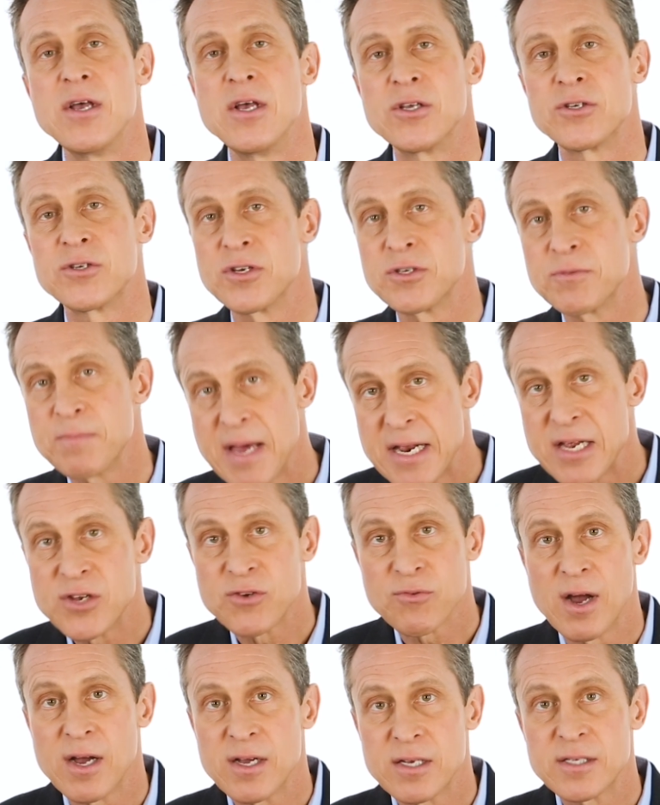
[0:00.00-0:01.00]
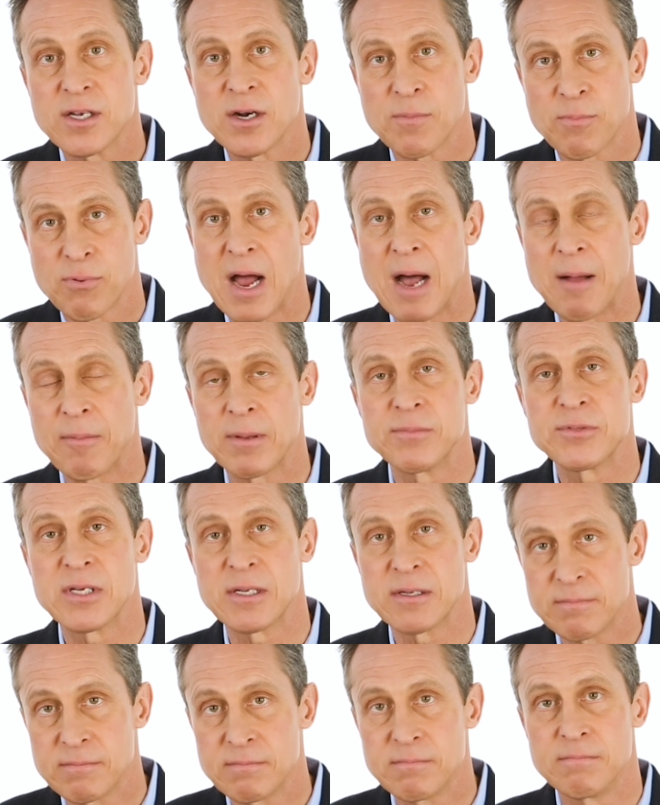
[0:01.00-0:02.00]
So there's many drugs that are problems
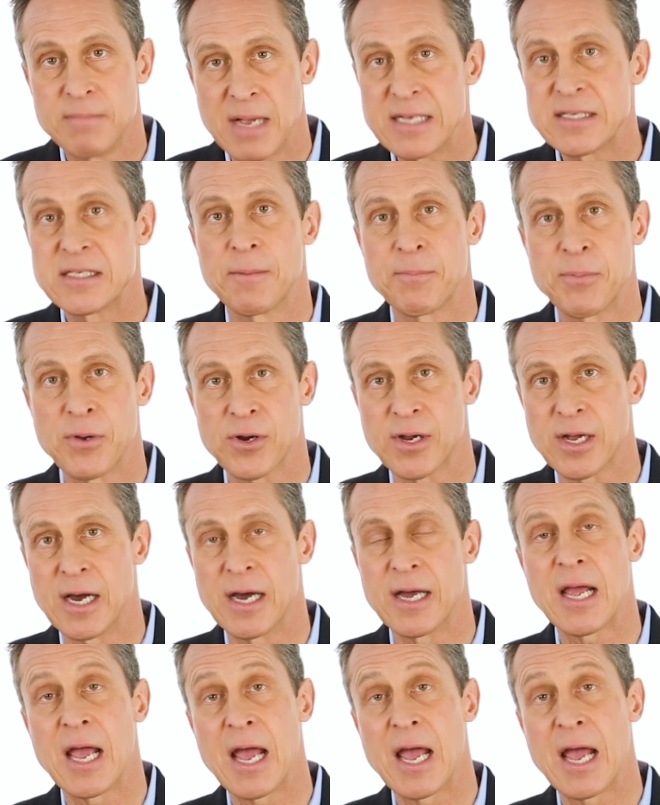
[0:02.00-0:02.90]
that mess up your gut,